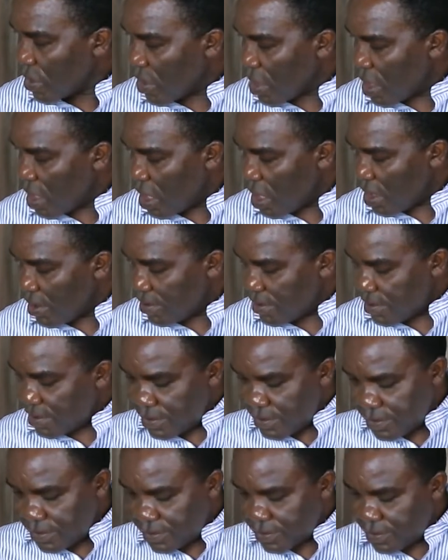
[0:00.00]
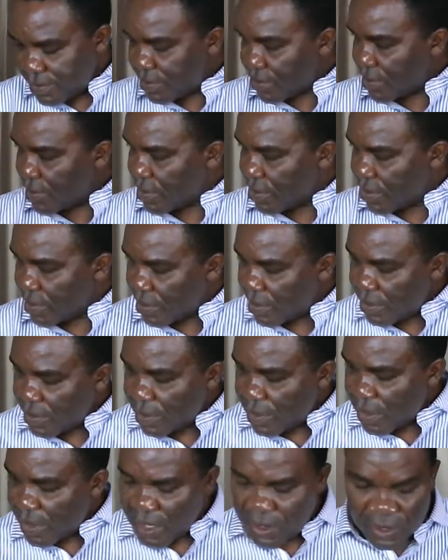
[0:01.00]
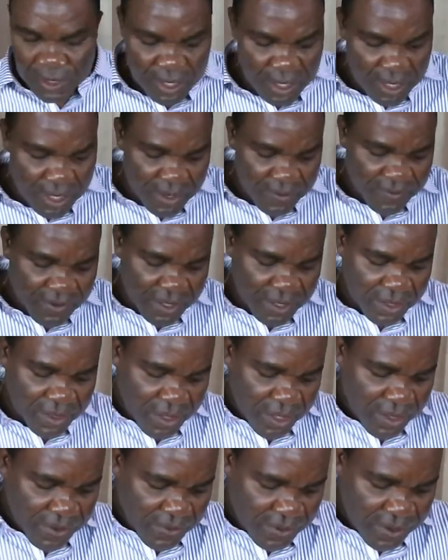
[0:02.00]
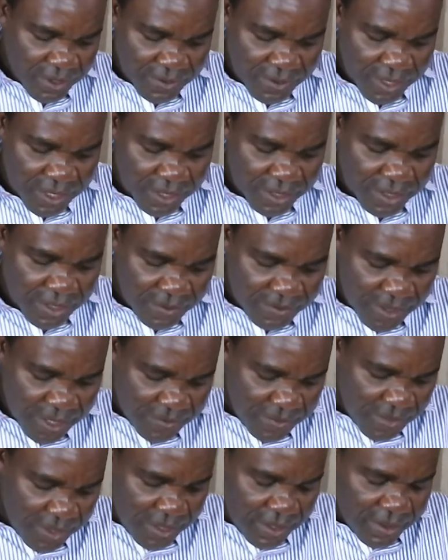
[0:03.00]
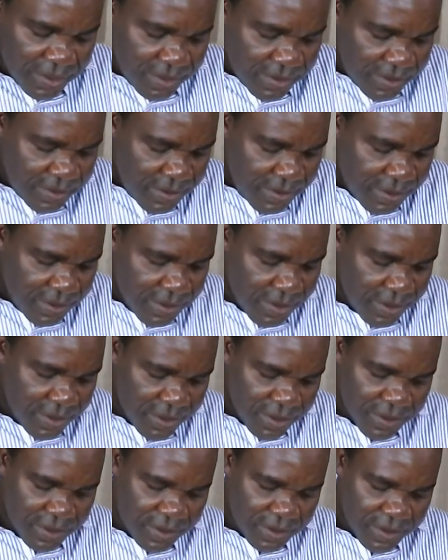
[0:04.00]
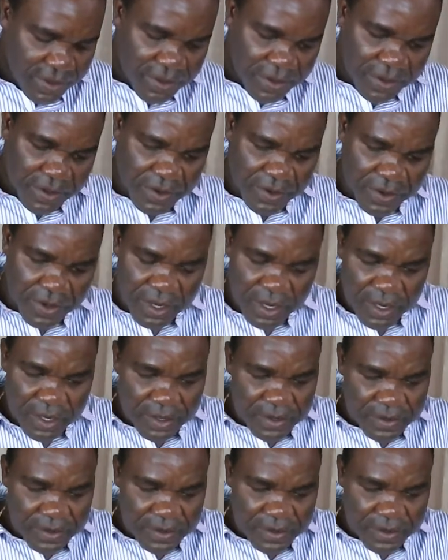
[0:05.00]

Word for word: Um, I'm going to have this other one right here by me. Okay.